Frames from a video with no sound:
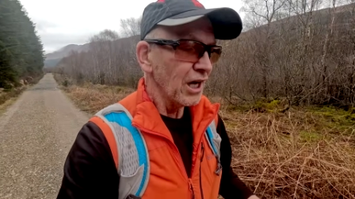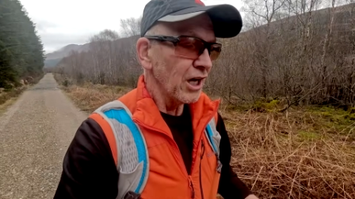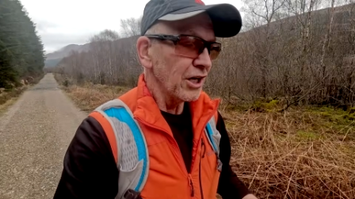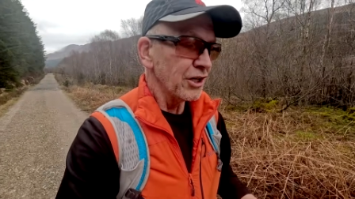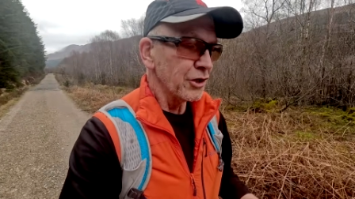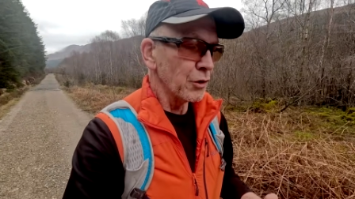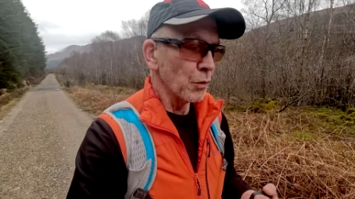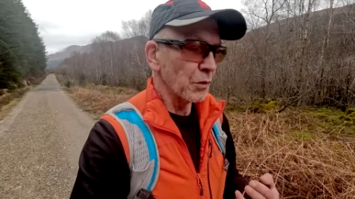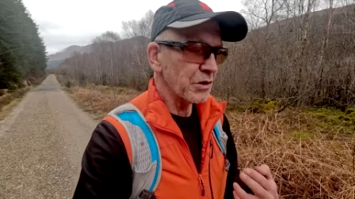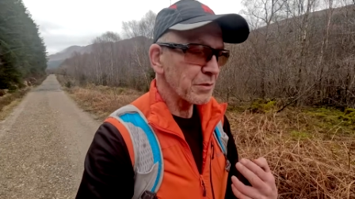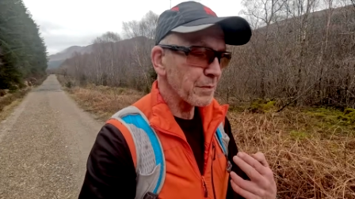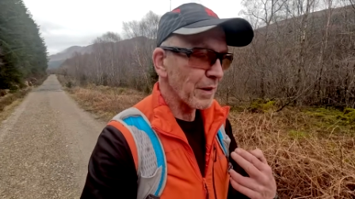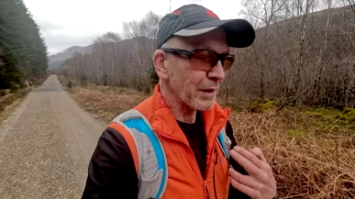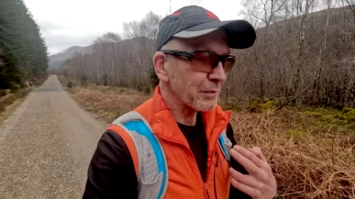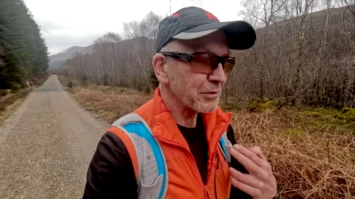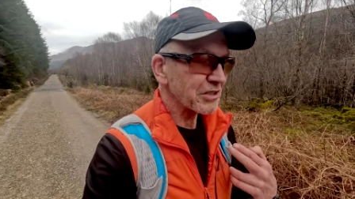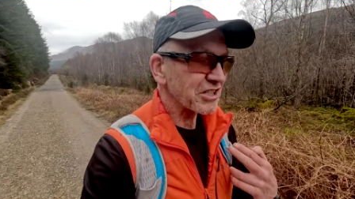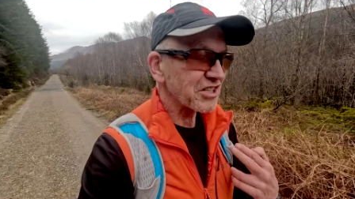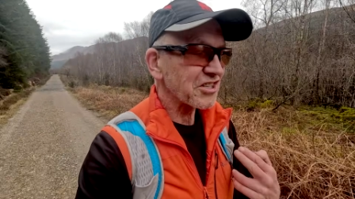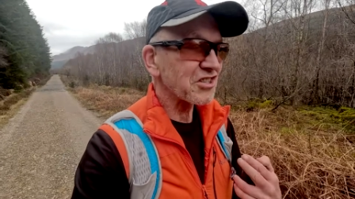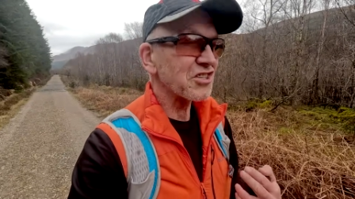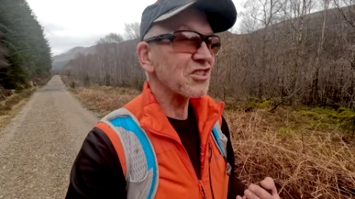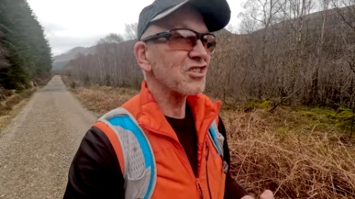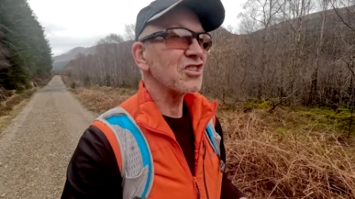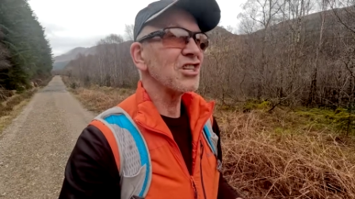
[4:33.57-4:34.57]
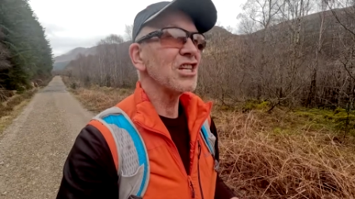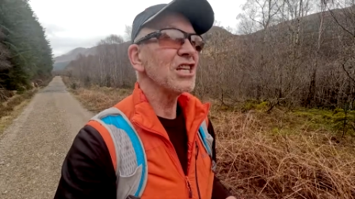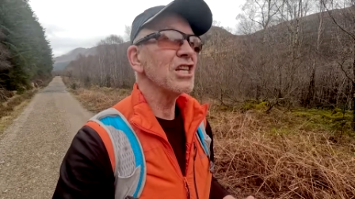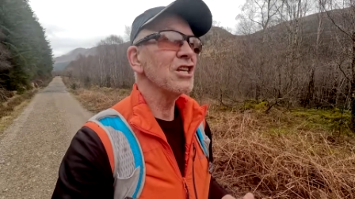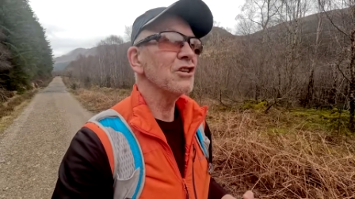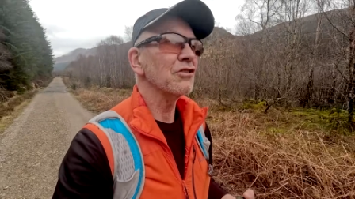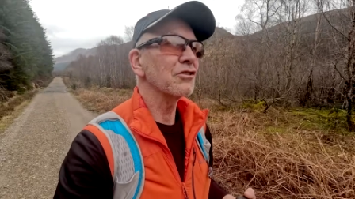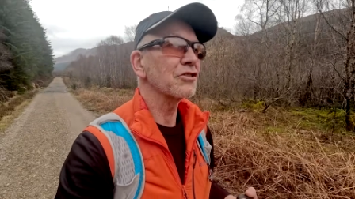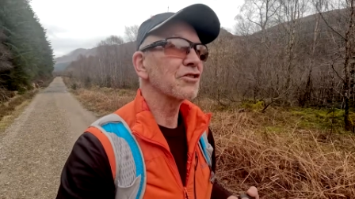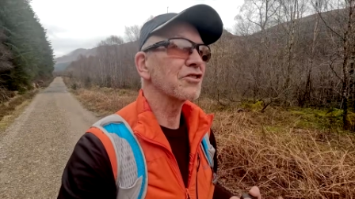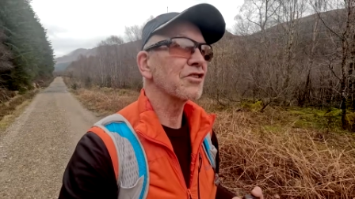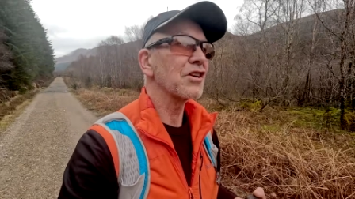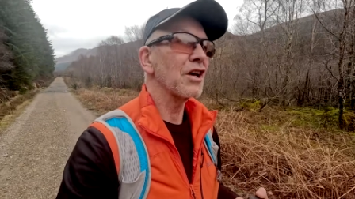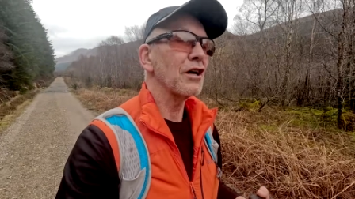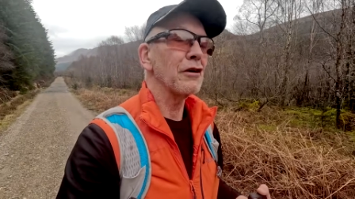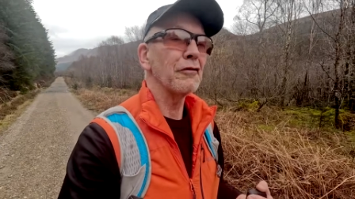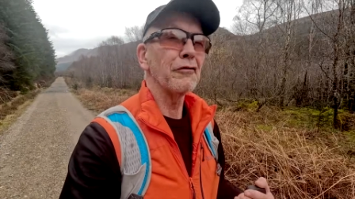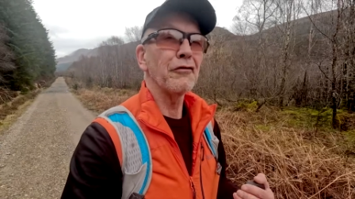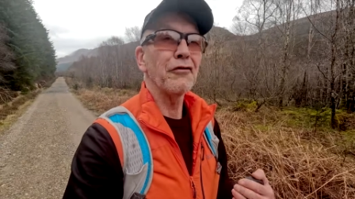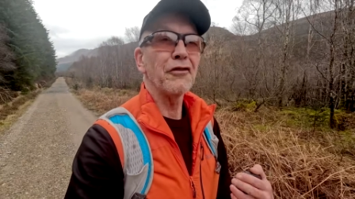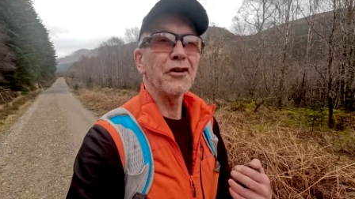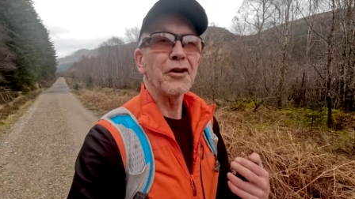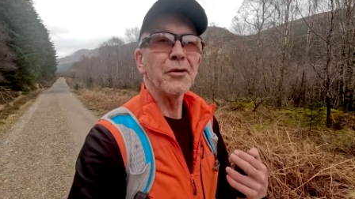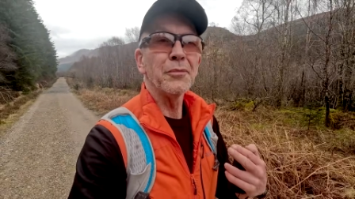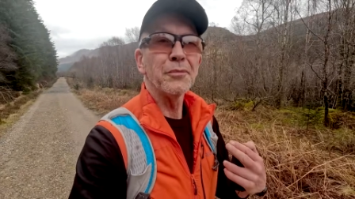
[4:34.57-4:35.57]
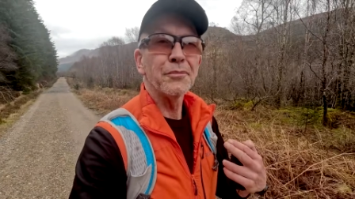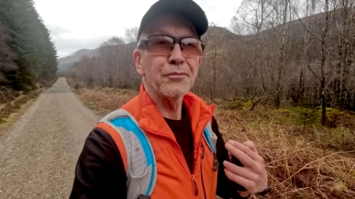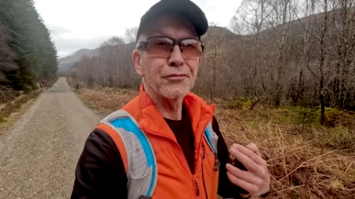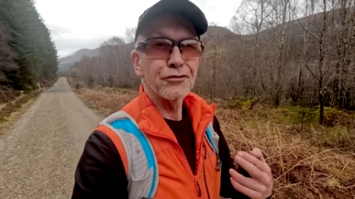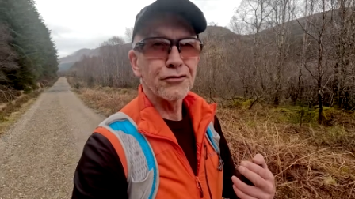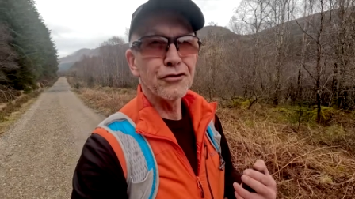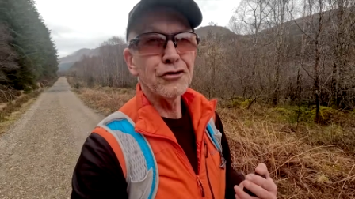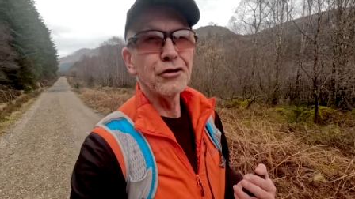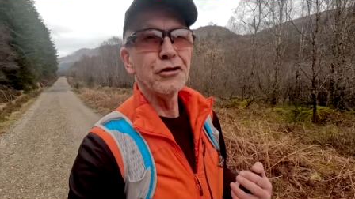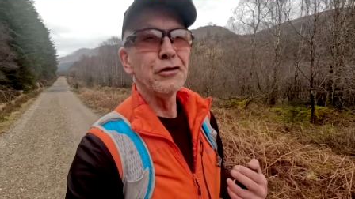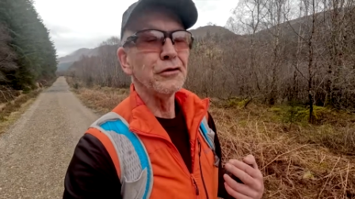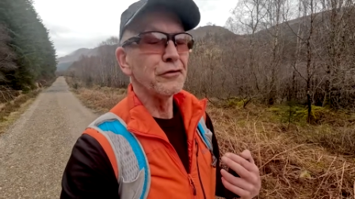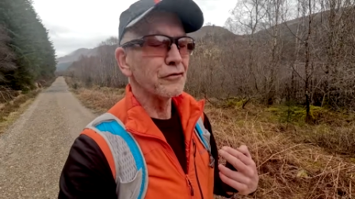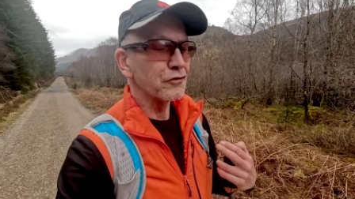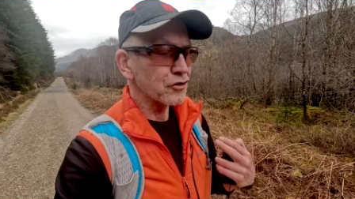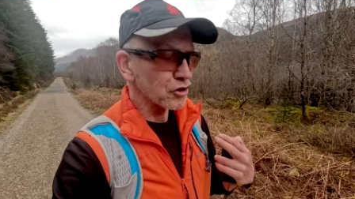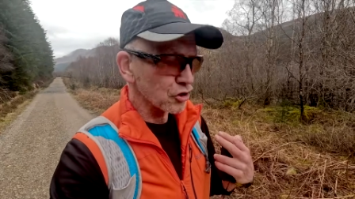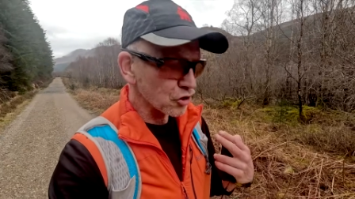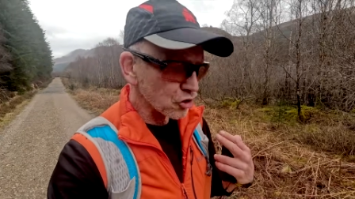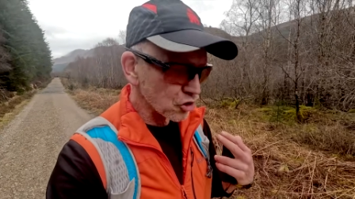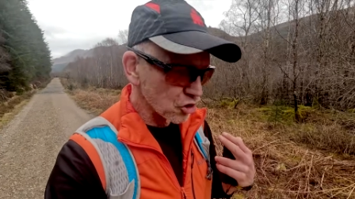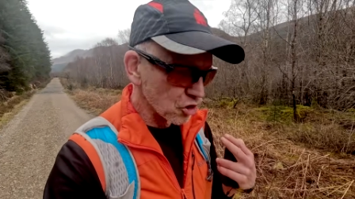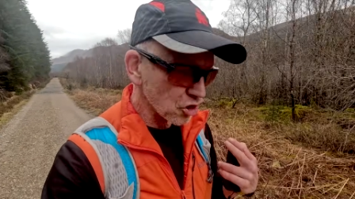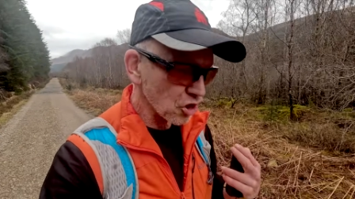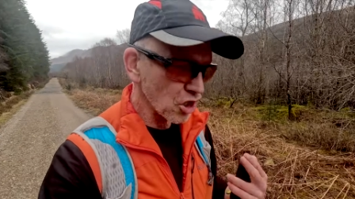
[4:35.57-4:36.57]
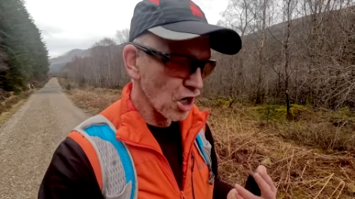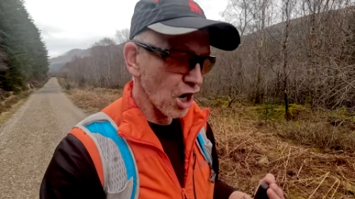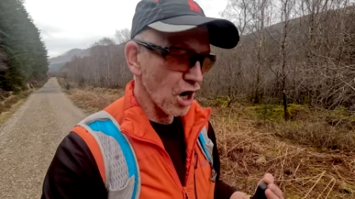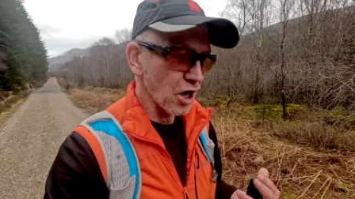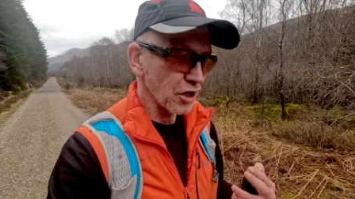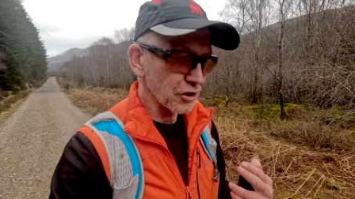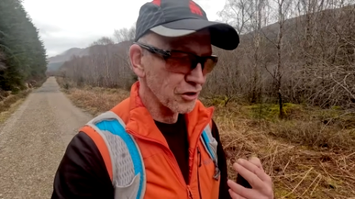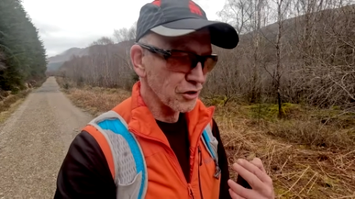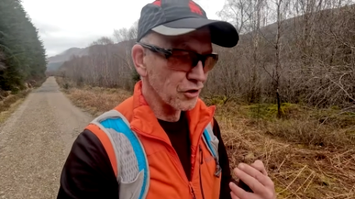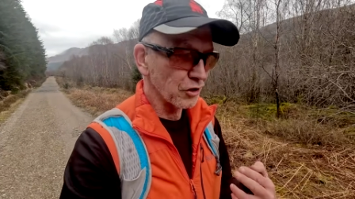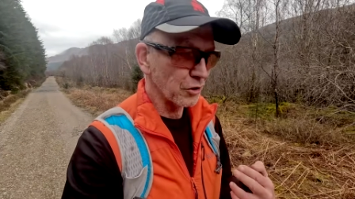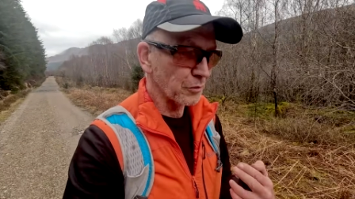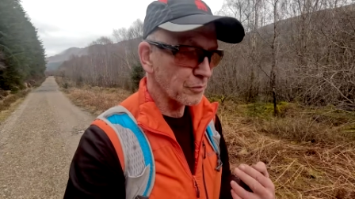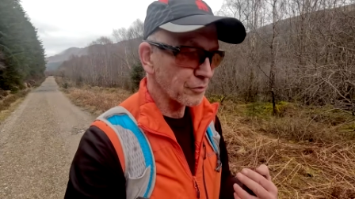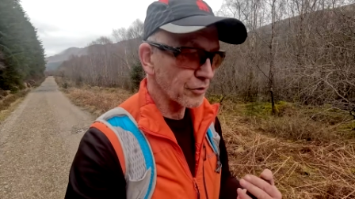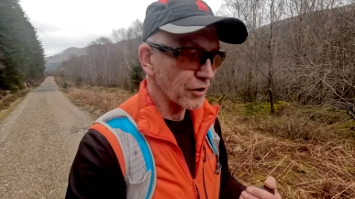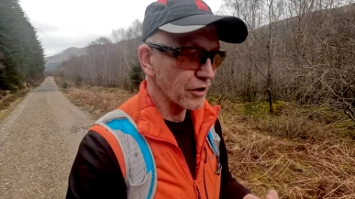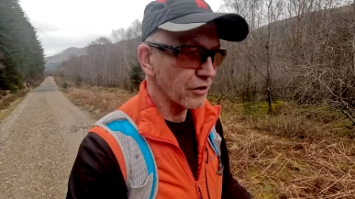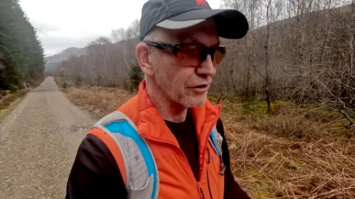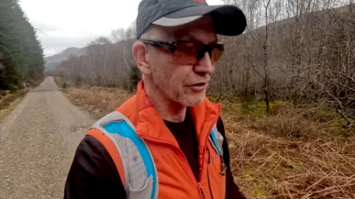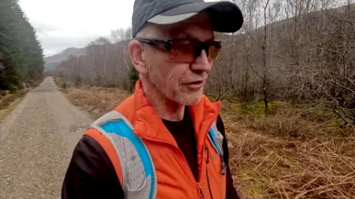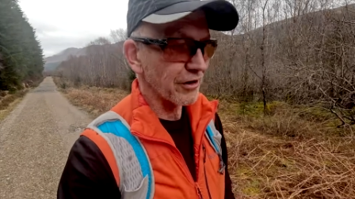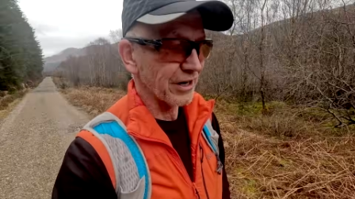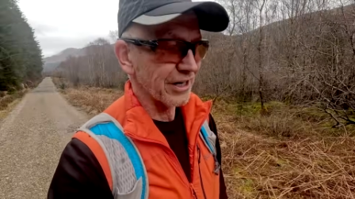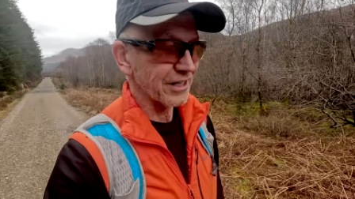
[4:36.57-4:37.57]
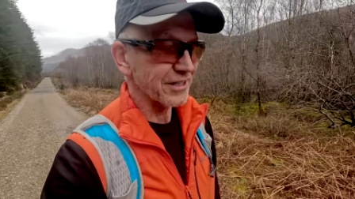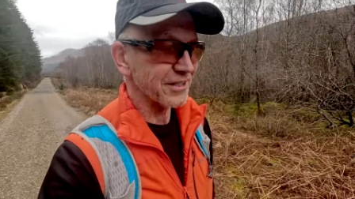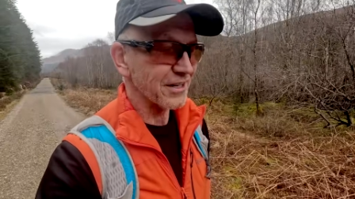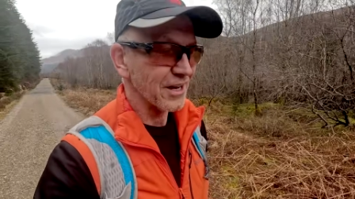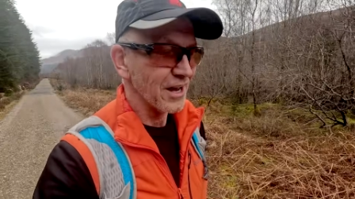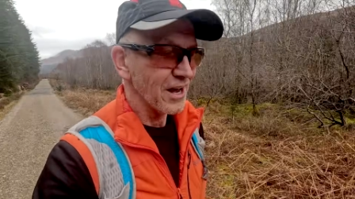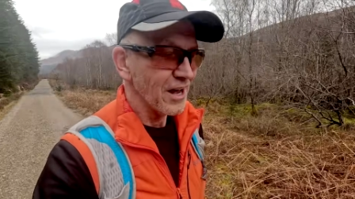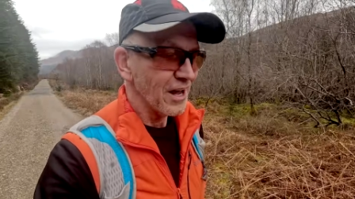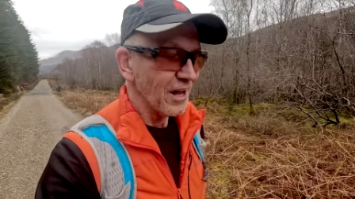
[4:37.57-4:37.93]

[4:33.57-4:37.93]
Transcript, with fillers: You want to be able to see yourself improve, to chart your progress.